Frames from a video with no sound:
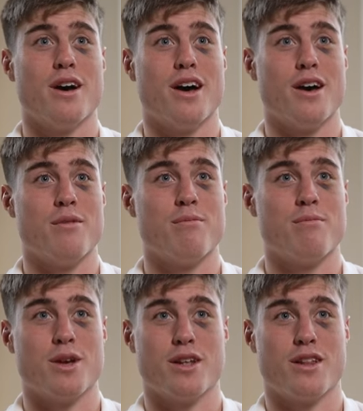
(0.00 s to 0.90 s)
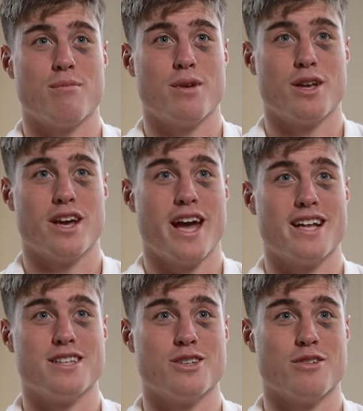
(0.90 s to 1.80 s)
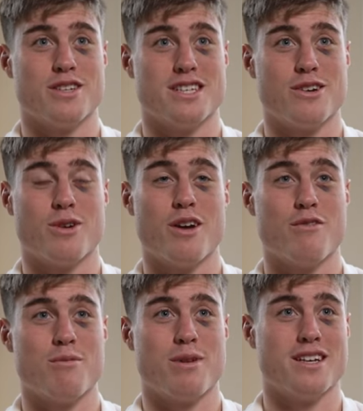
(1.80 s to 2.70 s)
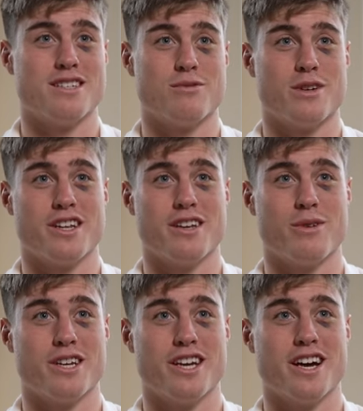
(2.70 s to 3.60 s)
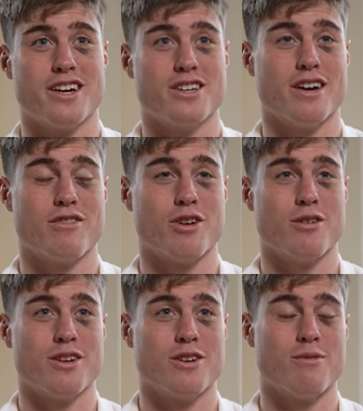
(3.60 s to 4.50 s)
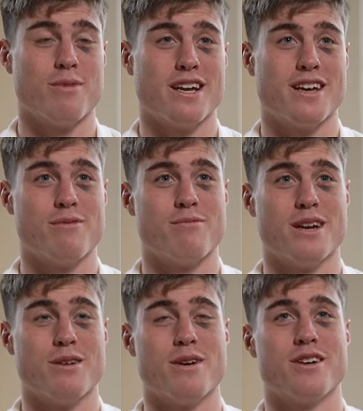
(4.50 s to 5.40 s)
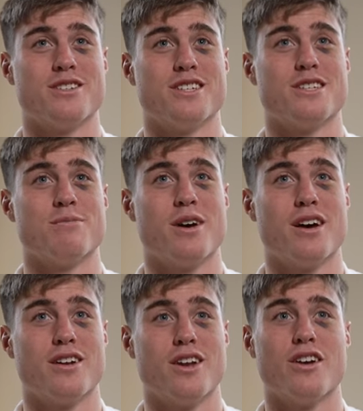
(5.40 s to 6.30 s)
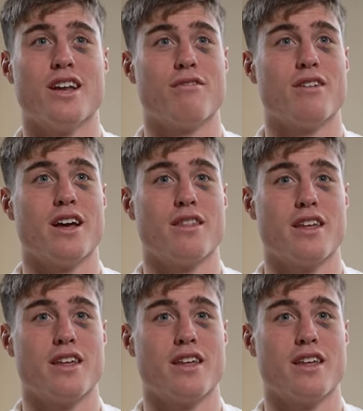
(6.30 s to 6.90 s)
but your head's obviously all over the places when you're young and you haven't got many appearances. But no, definitely, I